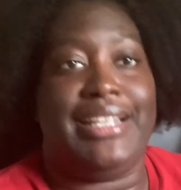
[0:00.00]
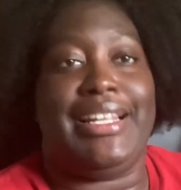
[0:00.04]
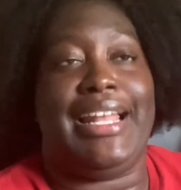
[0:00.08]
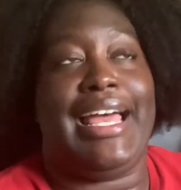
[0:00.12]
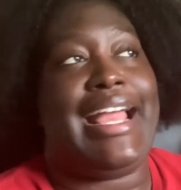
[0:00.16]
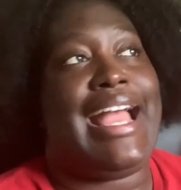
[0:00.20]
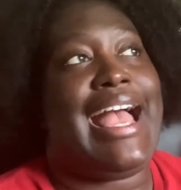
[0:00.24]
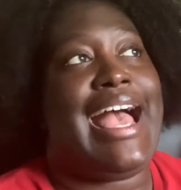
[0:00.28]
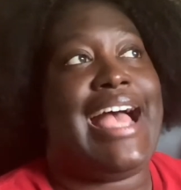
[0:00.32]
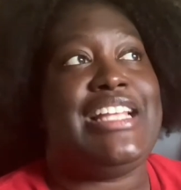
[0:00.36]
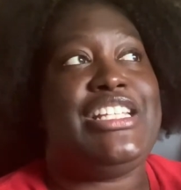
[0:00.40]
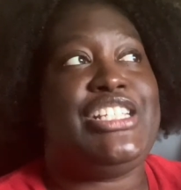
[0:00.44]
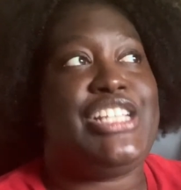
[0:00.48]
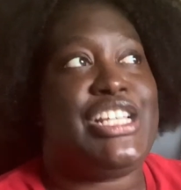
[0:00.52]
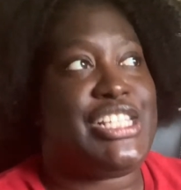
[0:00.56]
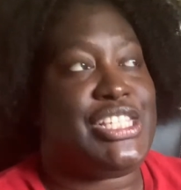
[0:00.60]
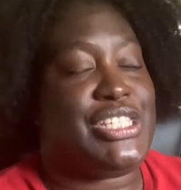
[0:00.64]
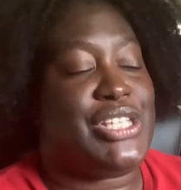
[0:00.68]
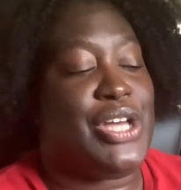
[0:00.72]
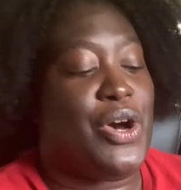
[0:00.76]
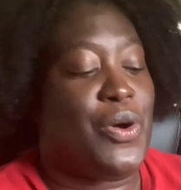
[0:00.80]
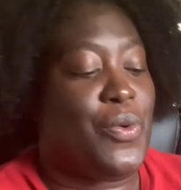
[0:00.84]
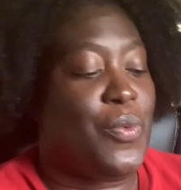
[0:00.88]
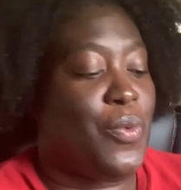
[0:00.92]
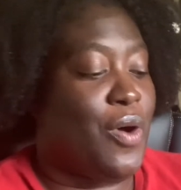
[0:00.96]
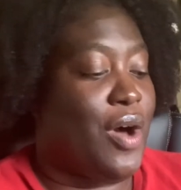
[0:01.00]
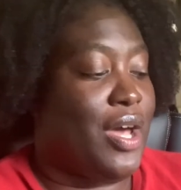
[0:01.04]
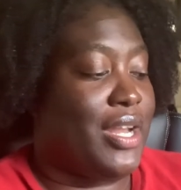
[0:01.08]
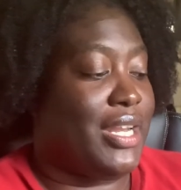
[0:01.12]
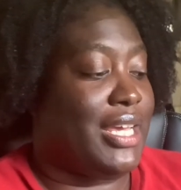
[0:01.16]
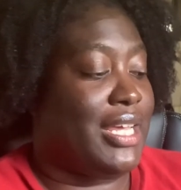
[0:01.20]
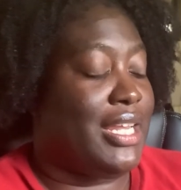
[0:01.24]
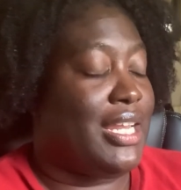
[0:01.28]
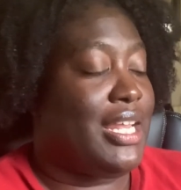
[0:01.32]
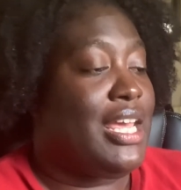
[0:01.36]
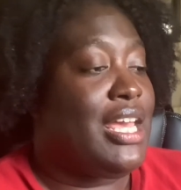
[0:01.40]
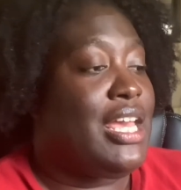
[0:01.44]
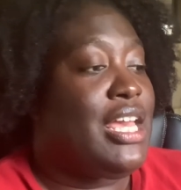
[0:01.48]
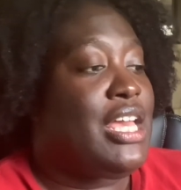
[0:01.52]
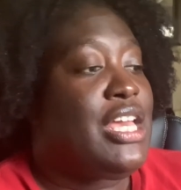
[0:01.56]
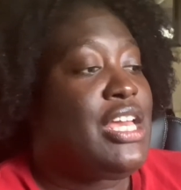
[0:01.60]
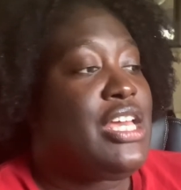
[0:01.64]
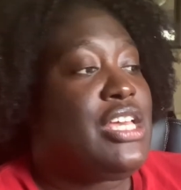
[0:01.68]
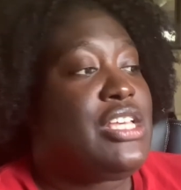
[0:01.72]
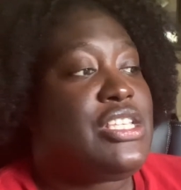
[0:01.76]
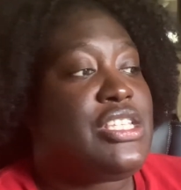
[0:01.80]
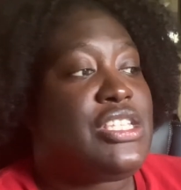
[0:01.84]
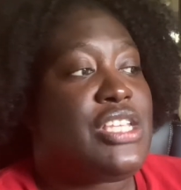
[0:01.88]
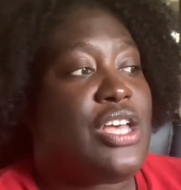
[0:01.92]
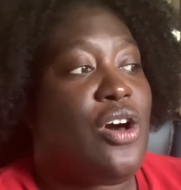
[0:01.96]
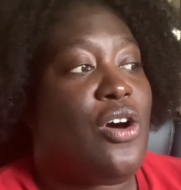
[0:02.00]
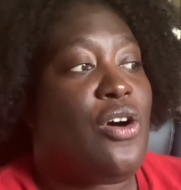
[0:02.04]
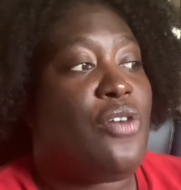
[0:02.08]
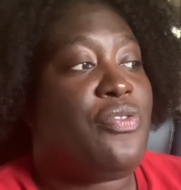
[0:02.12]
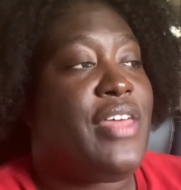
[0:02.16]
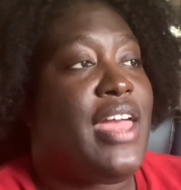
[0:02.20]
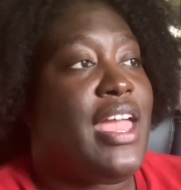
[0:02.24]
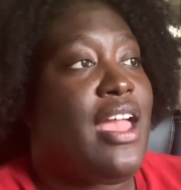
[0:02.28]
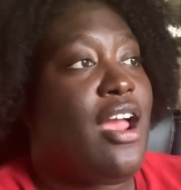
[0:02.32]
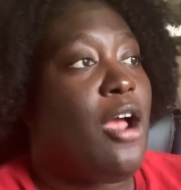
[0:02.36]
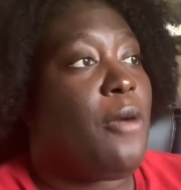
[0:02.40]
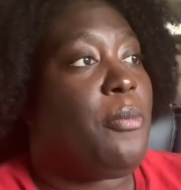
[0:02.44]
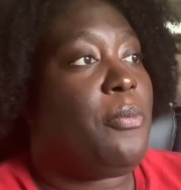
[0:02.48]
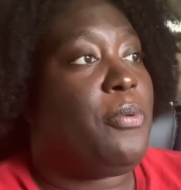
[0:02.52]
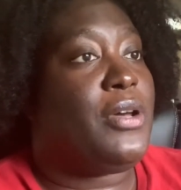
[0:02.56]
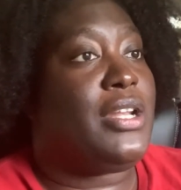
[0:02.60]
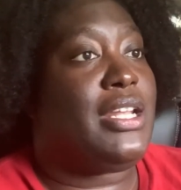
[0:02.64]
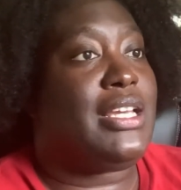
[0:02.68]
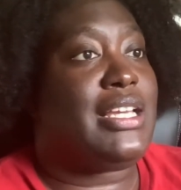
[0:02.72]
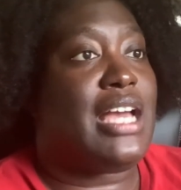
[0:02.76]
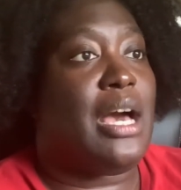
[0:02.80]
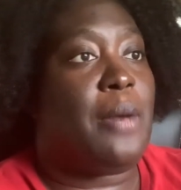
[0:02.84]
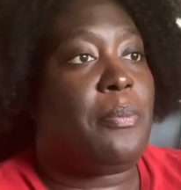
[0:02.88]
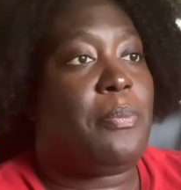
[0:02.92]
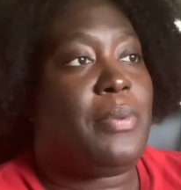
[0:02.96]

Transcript: Like, I just don't want it. So they are putting up,